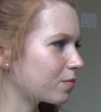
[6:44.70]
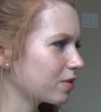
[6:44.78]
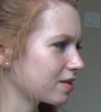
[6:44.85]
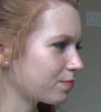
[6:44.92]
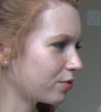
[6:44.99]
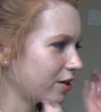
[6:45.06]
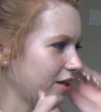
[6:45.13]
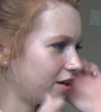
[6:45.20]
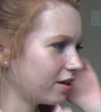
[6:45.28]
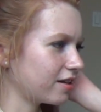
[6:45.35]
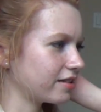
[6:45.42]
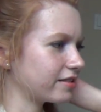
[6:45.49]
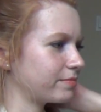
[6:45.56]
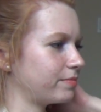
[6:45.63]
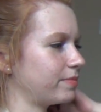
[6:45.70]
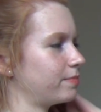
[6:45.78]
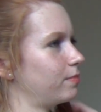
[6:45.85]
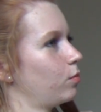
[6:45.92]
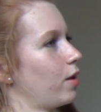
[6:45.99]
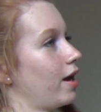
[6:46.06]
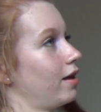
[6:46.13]
was pretty good at,
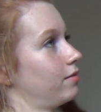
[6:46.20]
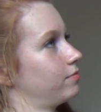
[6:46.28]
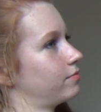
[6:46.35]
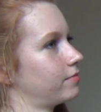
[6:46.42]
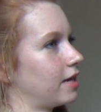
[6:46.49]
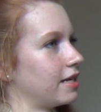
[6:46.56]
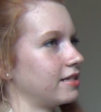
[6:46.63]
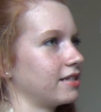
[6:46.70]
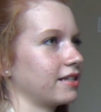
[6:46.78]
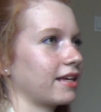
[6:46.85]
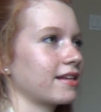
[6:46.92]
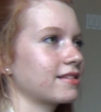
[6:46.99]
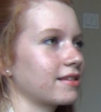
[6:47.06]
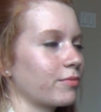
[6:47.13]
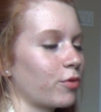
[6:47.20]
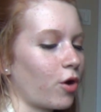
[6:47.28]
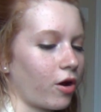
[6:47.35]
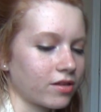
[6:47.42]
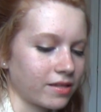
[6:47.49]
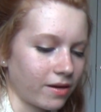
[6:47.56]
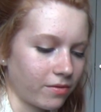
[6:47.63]
well, I did get some
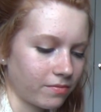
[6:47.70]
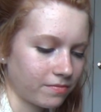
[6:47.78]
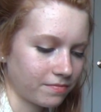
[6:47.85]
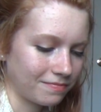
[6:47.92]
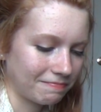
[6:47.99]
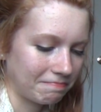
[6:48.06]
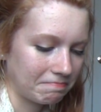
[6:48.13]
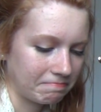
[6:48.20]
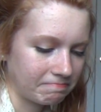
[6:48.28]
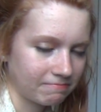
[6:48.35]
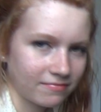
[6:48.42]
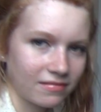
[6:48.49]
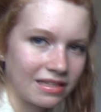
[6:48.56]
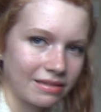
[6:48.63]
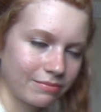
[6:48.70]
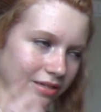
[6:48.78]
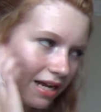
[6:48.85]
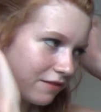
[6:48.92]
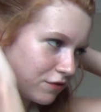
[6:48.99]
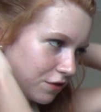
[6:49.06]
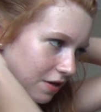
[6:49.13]
wrong, so. But
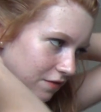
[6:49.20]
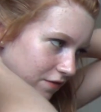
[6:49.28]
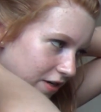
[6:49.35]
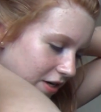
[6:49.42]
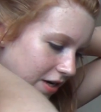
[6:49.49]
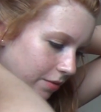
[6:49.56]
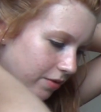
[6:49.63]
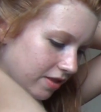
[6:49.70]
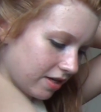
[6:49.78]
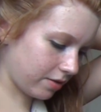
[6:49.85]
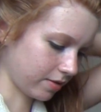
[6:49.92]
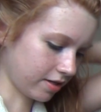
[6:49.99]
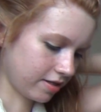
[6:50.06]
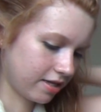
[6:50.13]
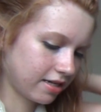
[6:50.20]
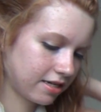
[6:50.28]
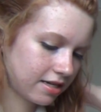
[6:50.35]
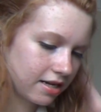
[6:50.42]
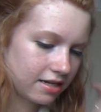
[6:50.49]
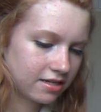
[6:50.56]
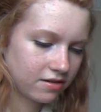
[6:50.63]
after I figured out what they were, they
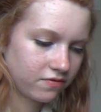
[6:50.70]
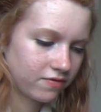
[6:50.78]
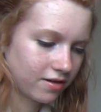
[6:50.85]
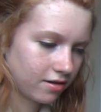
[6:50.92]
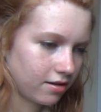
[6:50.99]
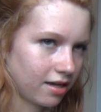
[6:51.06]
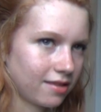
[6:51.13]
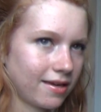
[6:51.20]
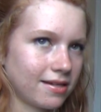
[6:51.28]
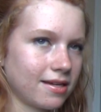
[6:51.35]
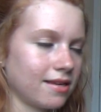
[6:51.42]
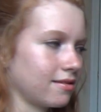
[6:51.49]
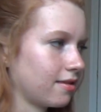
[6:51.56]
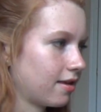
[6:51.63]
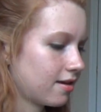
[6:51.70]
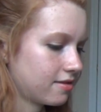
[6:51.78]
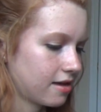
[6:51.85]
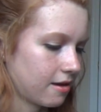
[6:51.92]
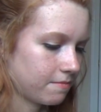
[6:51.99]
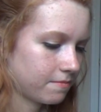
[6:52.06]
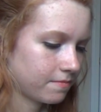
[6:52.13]
did. I did feel like they tasted like
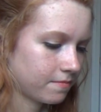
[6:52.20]
that.